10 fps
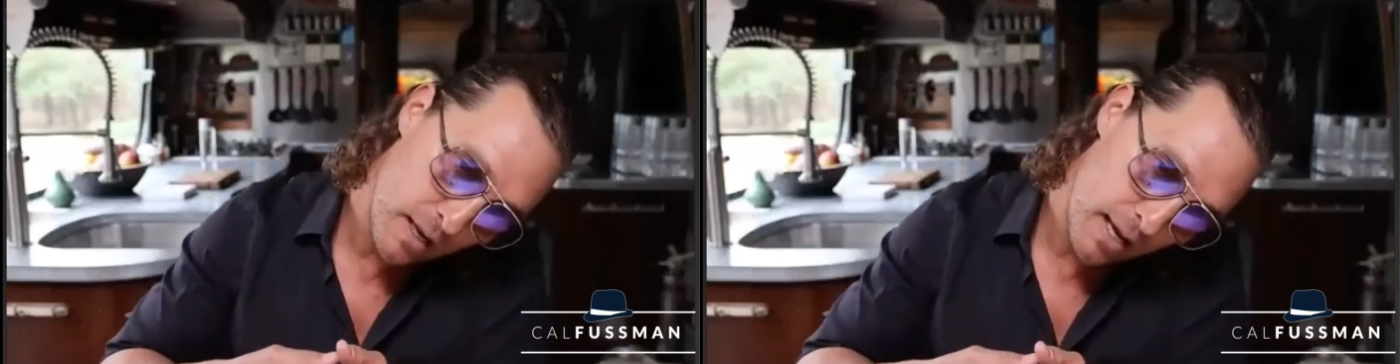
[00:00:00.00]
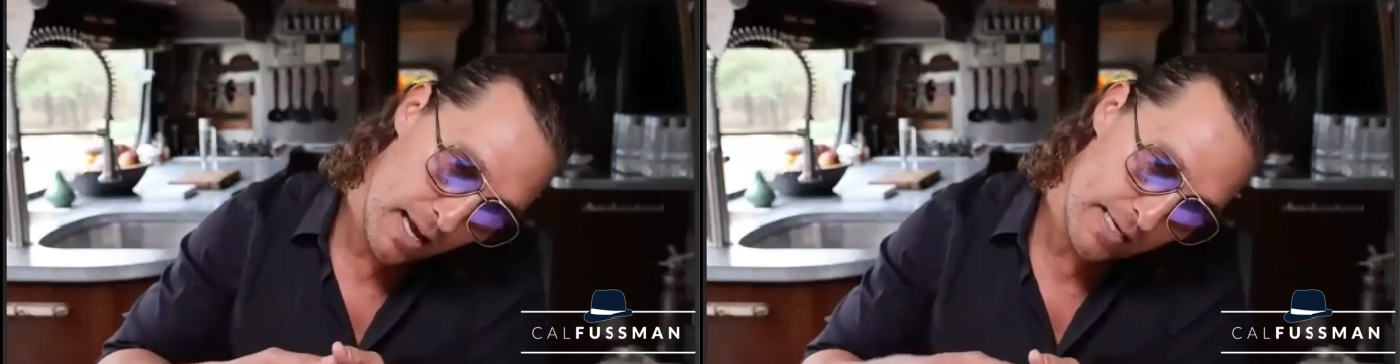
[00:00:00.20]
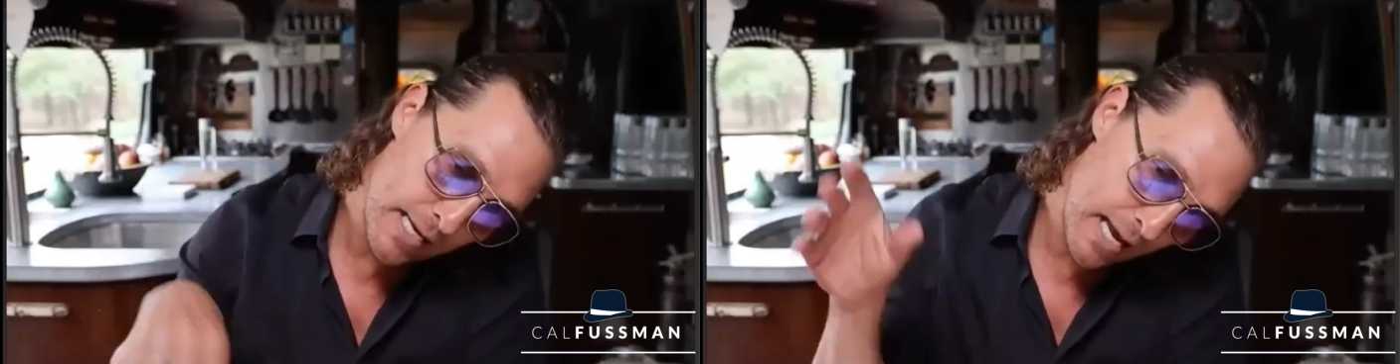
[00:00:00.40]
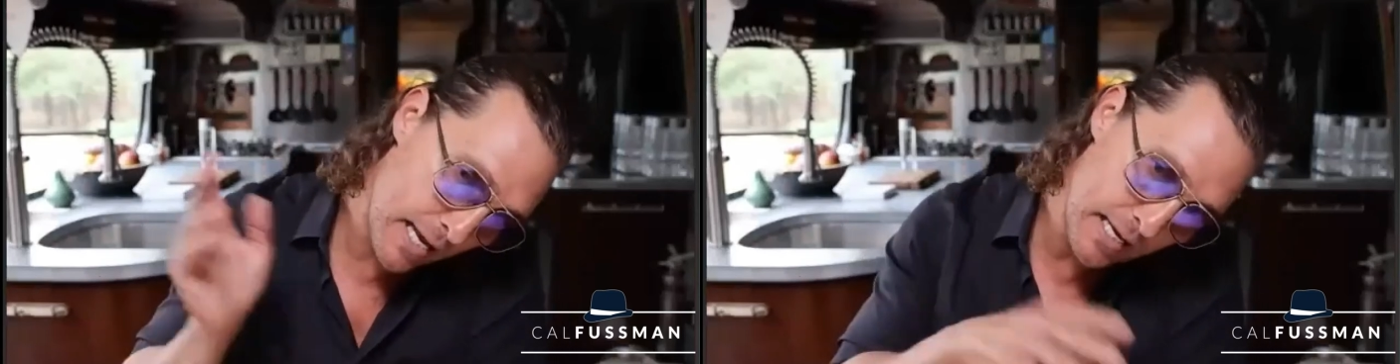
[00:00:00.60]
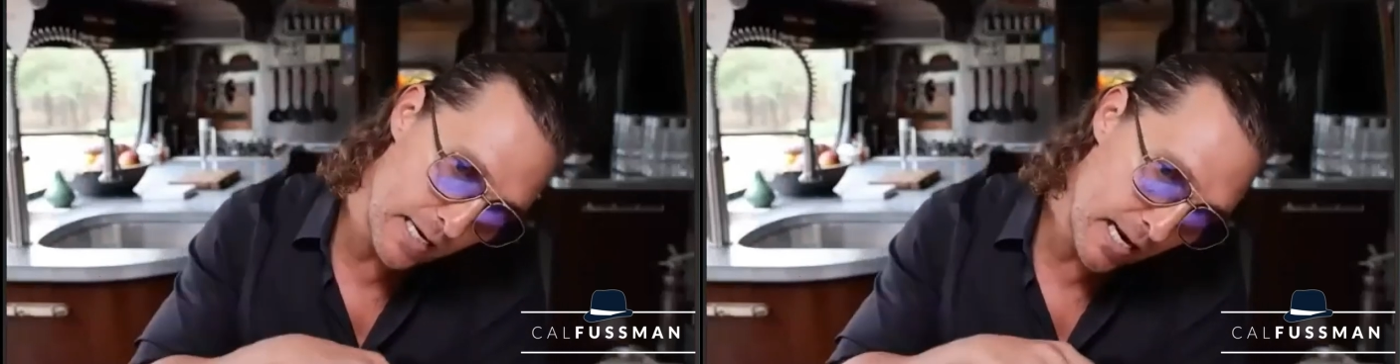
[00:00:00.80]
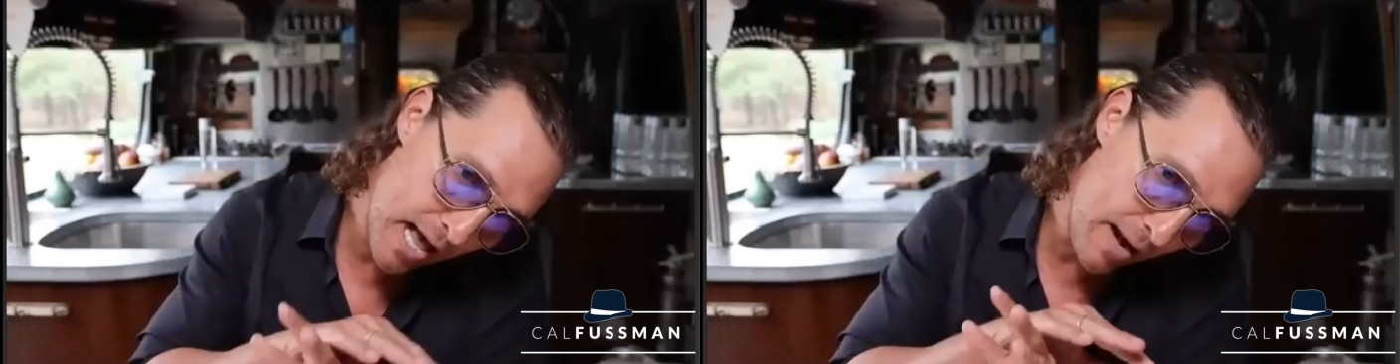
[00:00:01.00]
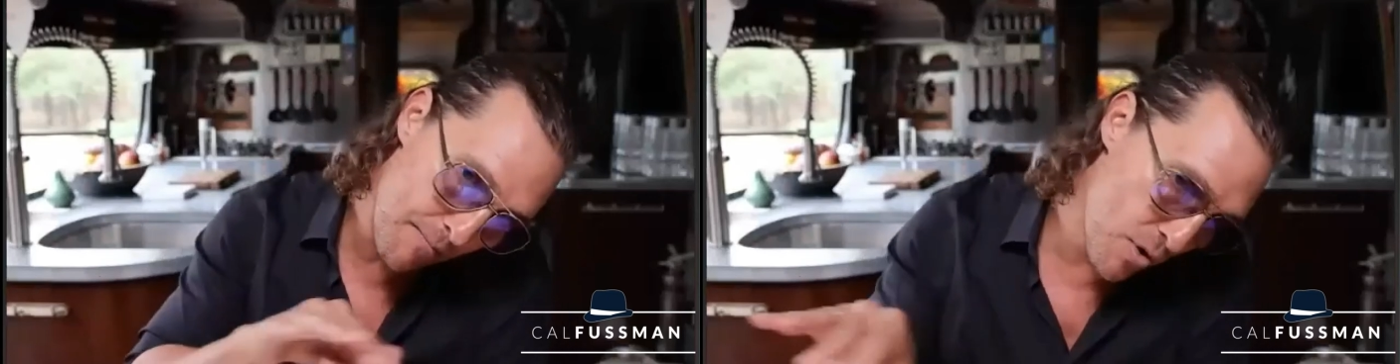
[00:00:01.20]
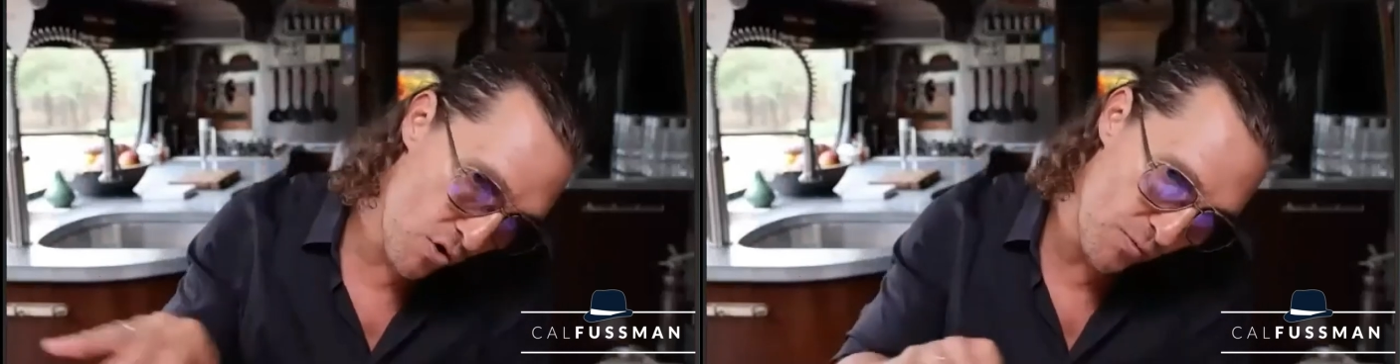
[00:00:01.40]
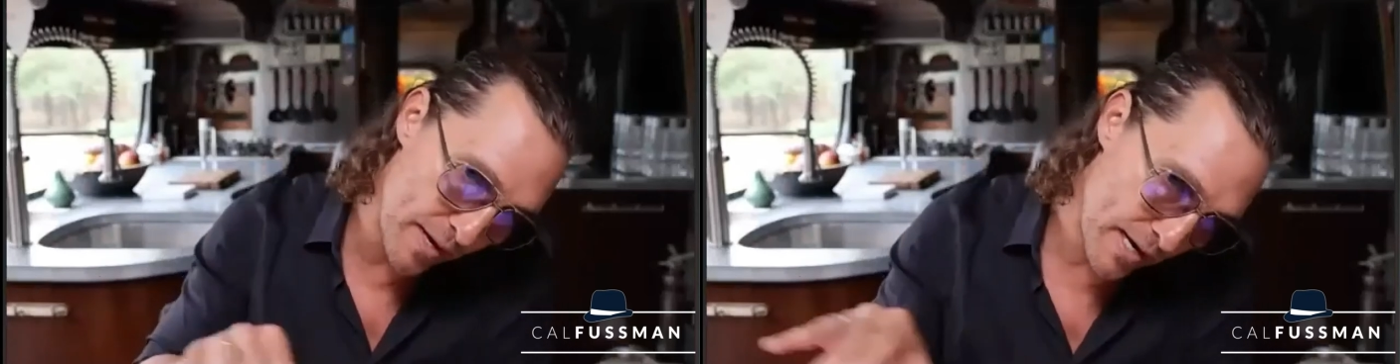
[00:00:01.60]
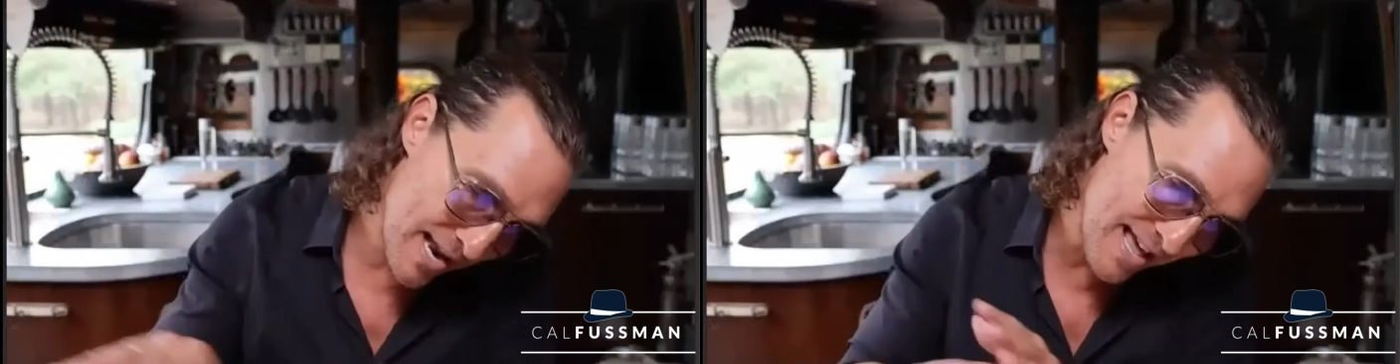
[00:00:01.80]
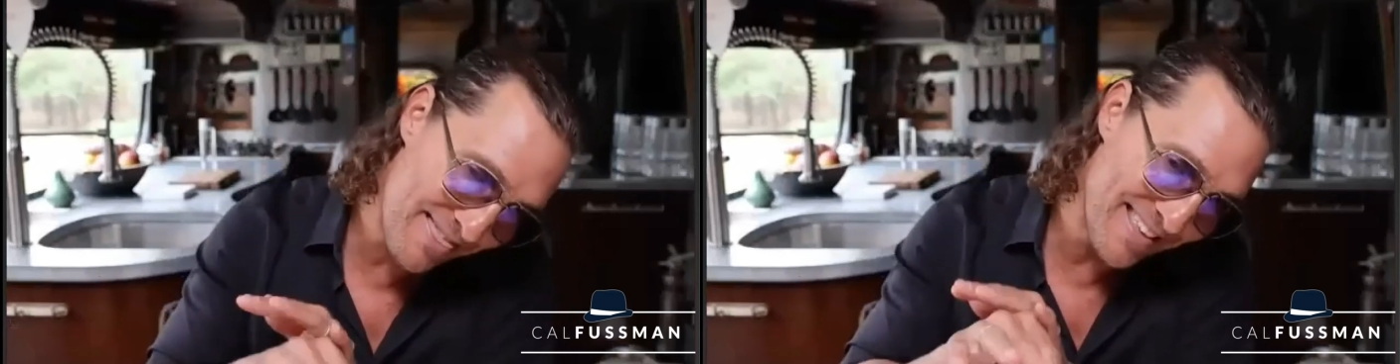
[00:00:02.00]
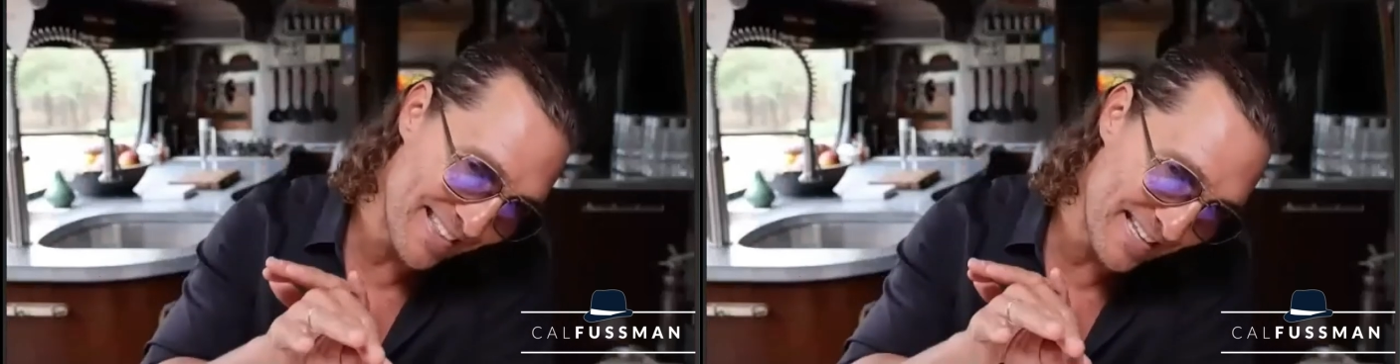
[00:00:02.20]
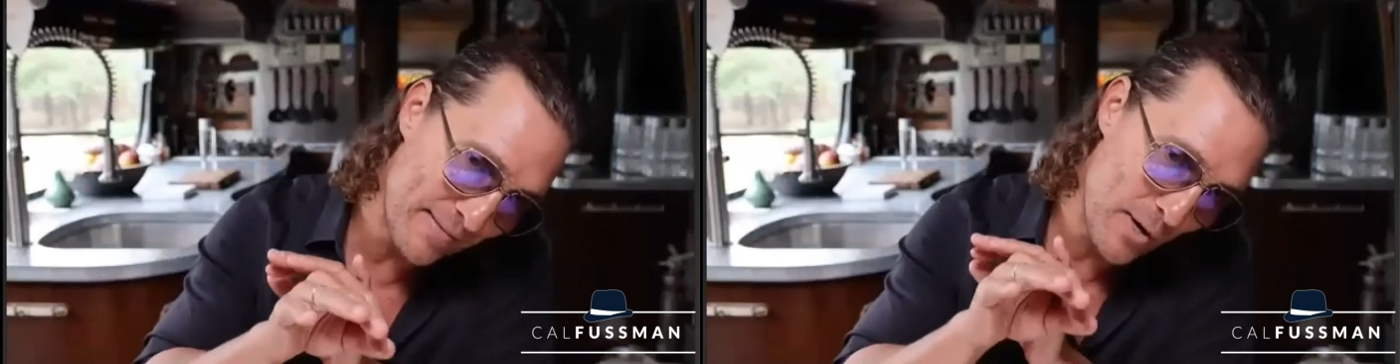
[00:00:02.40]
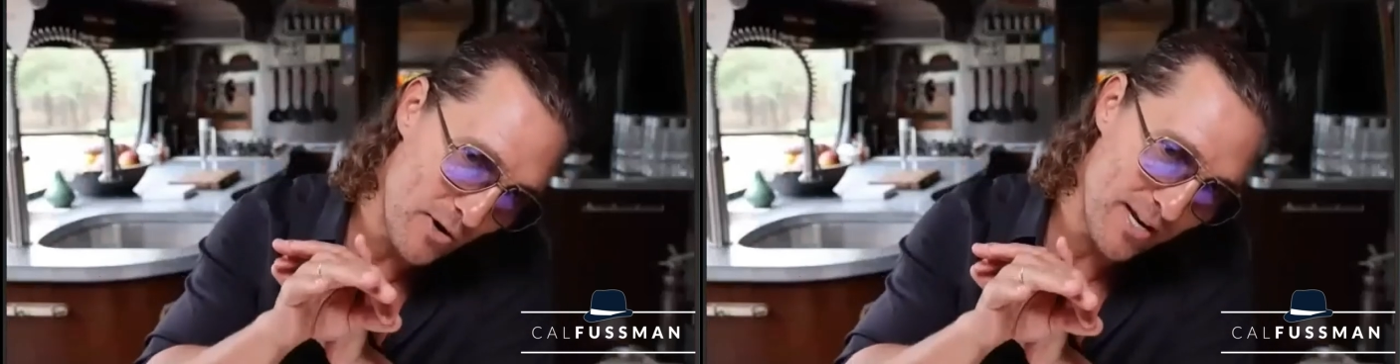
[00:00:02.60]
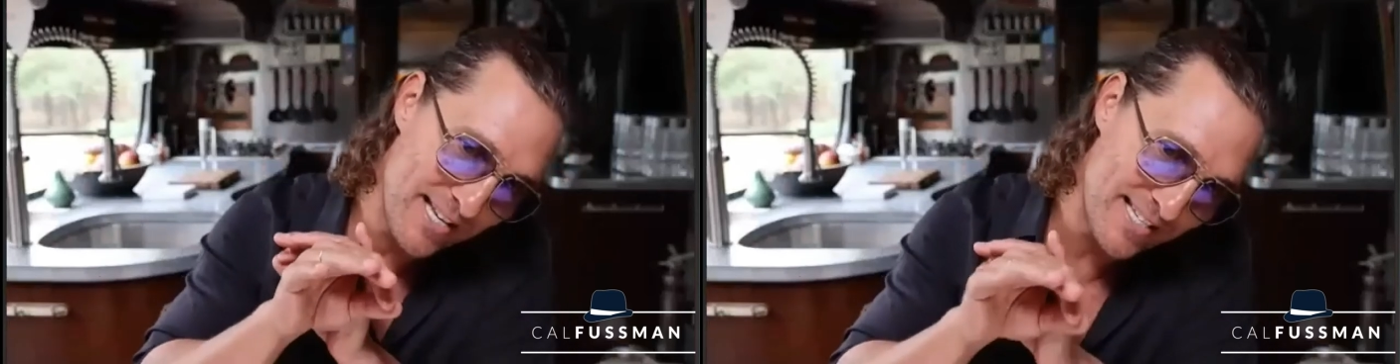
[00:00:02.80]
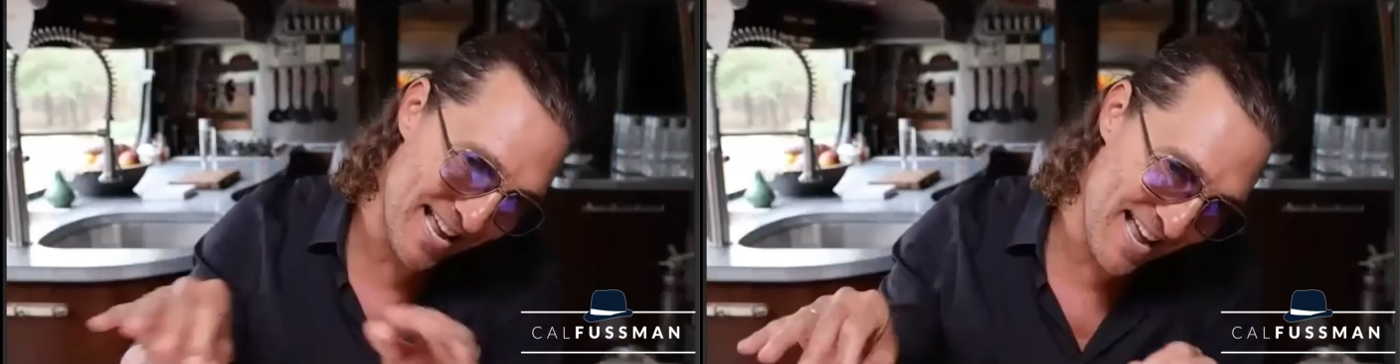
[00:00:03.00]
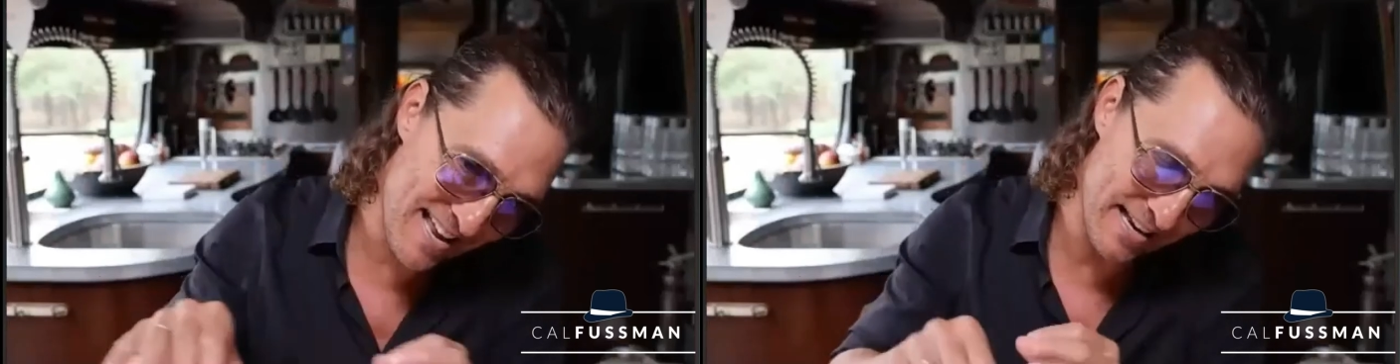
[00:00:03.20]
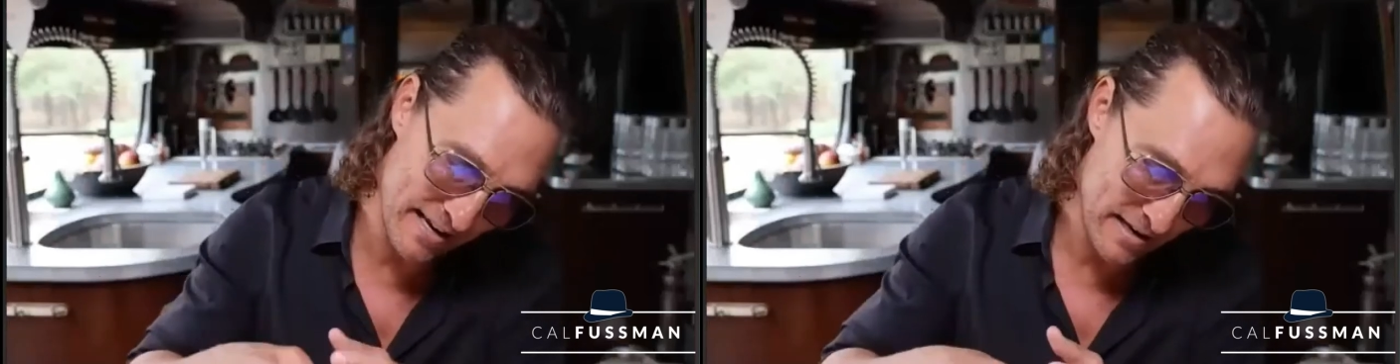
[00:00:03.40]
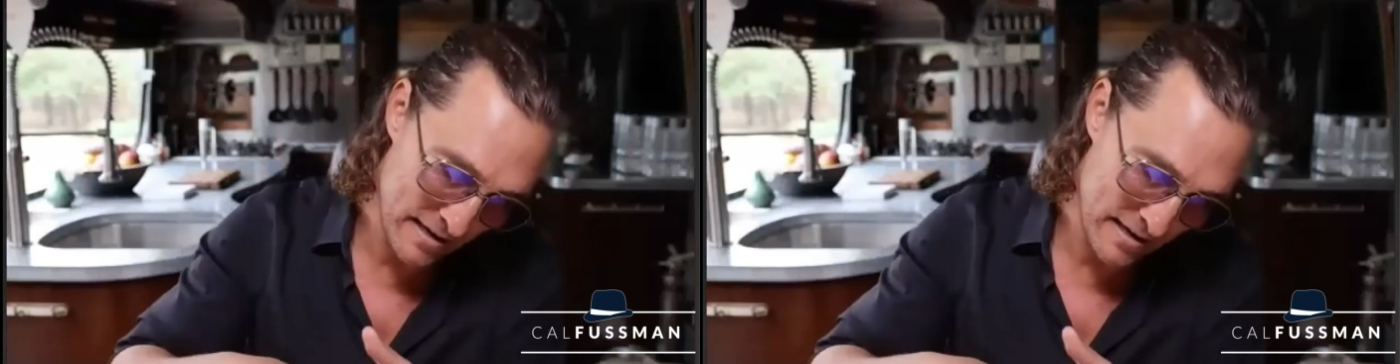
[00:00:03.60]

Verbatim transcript: head's hanging, not a movement, nothing. The dirt is dead.